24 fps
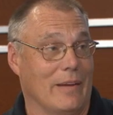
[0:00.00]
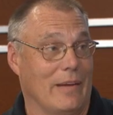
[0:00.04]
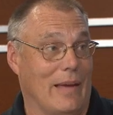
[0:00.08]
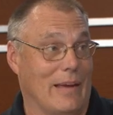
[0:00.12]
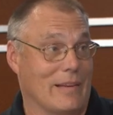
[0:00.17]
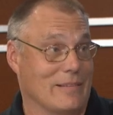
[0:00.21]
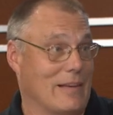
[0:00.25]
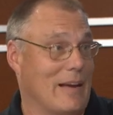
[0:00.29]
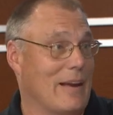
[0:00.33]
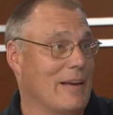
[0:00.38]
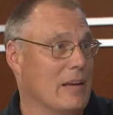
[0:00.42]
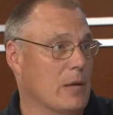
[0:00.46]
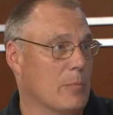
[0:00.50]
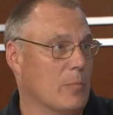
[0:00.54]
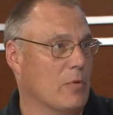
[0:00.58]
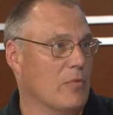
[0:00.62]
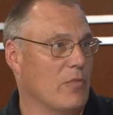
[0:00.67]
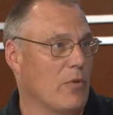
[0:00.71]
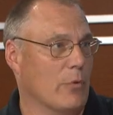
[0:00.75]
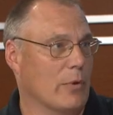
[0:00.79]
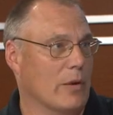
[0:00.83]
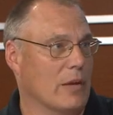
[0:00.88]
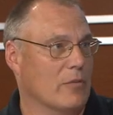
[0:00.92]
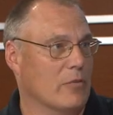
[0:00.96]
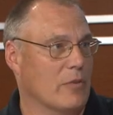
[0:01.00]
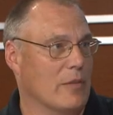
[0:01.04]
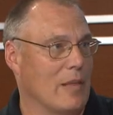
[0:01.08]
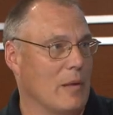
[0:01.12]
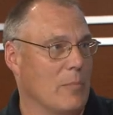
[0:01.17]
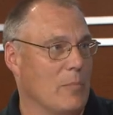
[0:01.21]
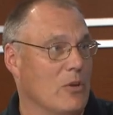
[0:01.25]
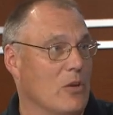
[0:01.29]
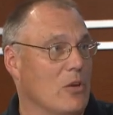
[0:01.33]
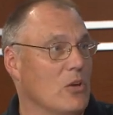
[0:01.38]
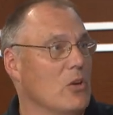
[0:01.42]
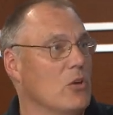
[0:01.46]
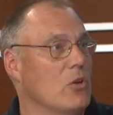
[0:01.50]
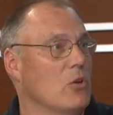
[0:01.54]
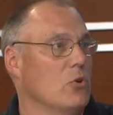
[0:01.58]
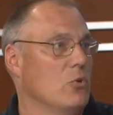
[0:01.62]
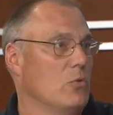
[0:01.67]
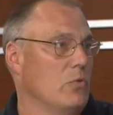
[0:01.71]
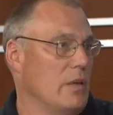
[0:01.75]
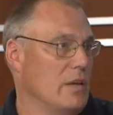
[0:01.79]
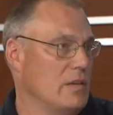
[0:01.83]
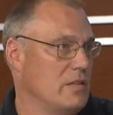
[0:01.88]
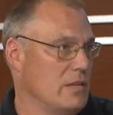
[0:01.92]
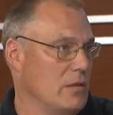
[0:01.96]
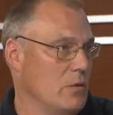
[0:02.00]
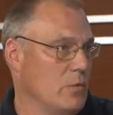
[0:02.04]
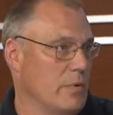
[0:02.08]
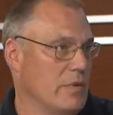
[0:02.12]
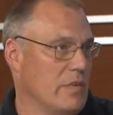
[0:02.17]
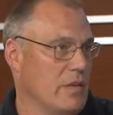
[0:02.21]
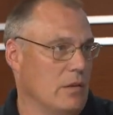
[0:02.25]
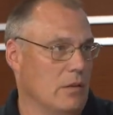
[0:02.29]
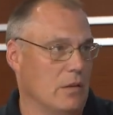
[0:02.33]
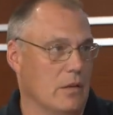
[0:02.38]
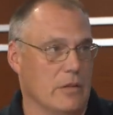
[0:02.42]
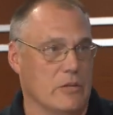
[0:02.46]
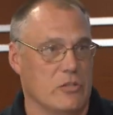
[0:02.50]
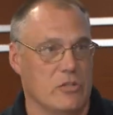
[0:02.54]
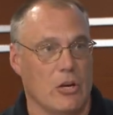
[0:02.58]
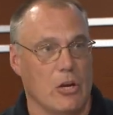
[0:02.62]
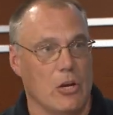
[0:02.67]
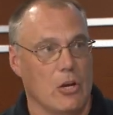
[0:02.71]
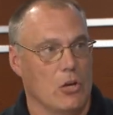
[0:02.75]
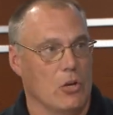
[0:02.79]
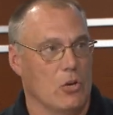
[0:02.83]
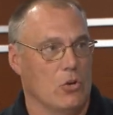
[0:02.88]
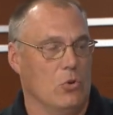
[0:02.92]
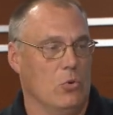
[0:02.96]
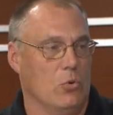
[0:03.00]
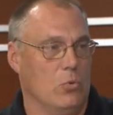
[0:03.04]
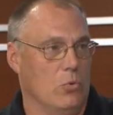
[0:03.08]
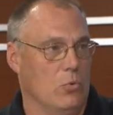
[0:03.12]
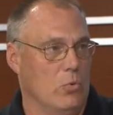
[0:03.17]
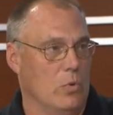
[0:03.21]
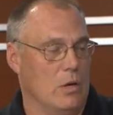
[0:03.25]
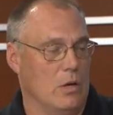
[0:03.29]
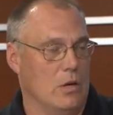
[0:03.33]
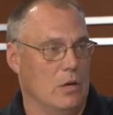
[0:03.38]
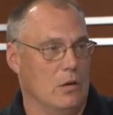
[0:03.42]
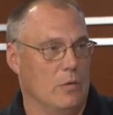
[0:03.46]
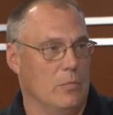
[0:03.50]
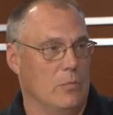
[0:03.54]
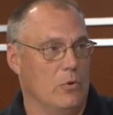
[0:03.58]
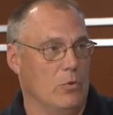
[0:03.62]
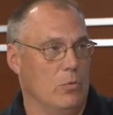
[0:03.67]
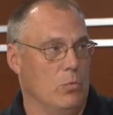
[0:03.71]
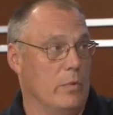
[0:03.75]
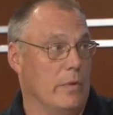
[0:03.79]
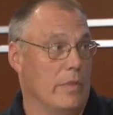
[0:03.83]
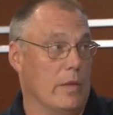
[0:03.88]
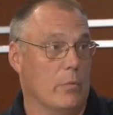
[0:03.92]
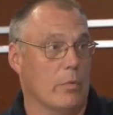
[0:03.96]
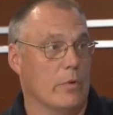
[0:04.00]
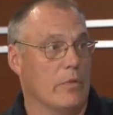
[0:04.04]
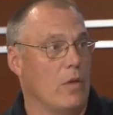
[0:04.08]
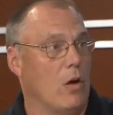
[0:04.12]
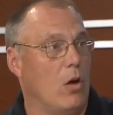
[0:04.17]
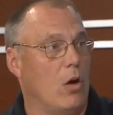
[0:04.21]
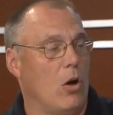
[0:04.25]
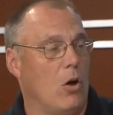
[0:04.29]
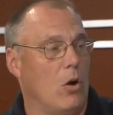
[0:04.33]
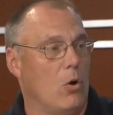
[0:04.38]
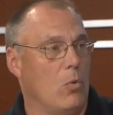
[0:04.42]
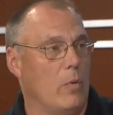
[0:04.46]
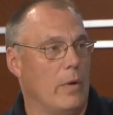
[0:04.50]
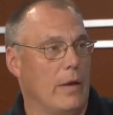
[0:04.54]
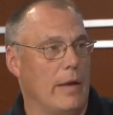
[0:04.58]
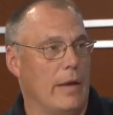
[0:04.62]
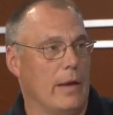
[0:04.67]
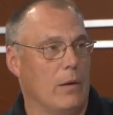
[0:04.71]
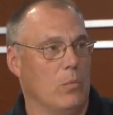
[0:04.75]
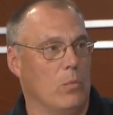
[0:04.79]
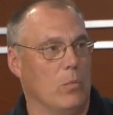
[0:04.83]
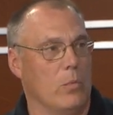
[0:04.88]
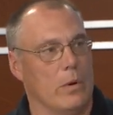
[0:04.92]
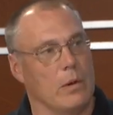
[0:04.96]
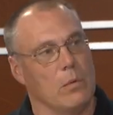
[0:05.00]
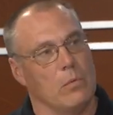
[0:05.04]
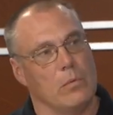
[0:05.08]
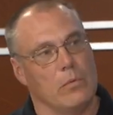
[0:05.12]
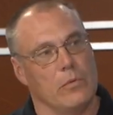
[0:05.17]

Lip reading: anxiety provoking for them. Mm. Who they sit with at lunch, when they were in the hallway, what